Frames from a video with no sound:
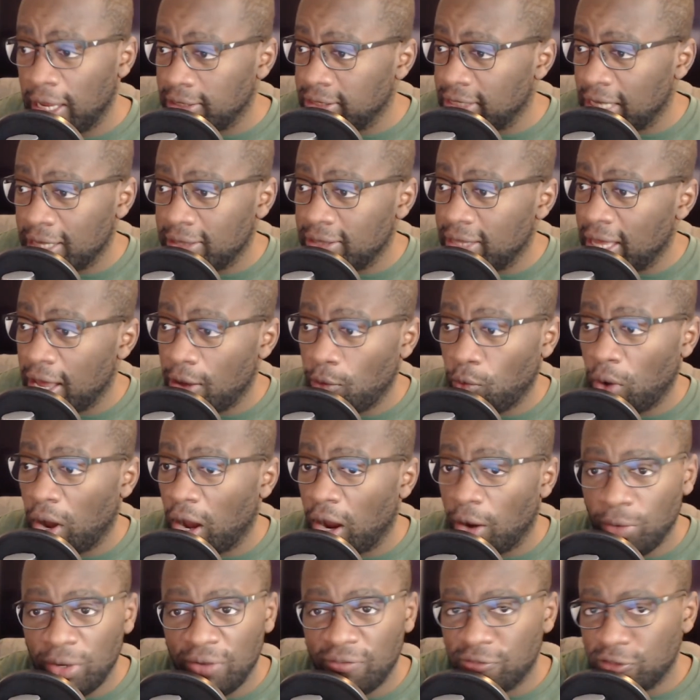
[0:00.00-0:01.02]
said that, why
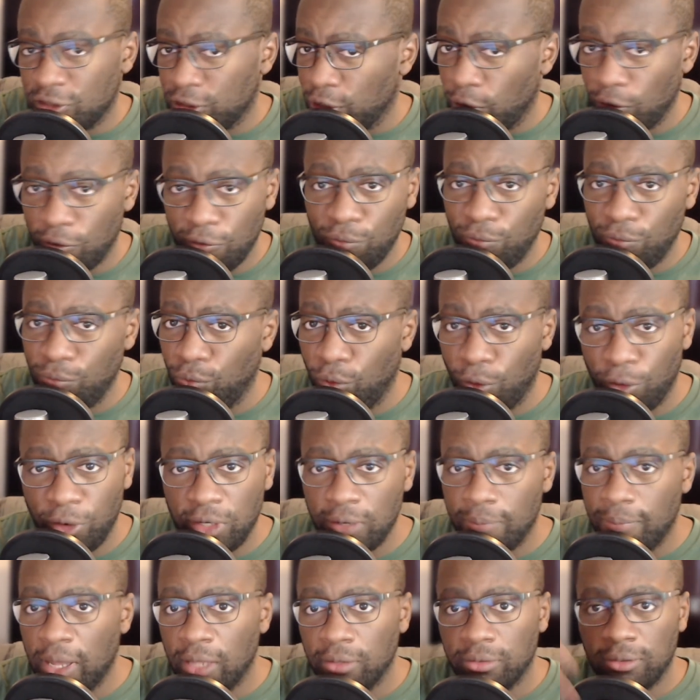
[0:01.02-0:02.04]
are we so
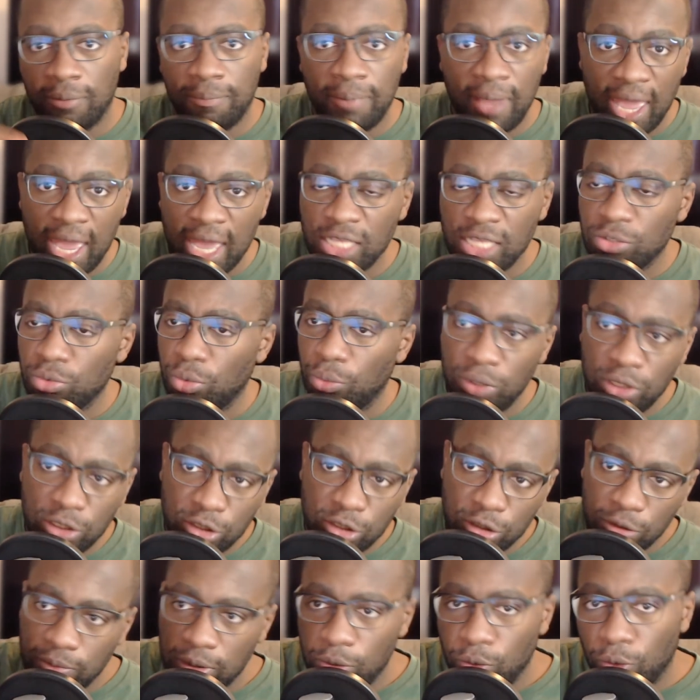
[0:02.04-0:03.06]
worried about the past when we
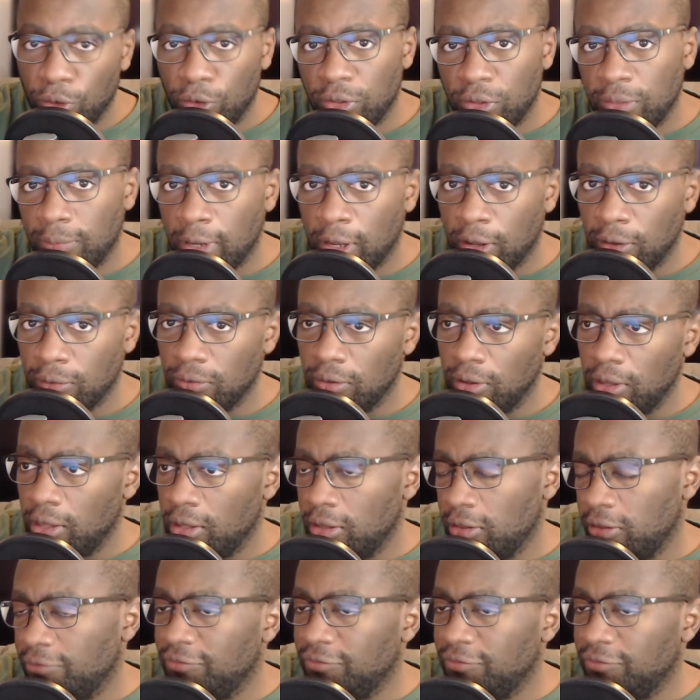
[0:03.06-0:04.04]
should be worried about the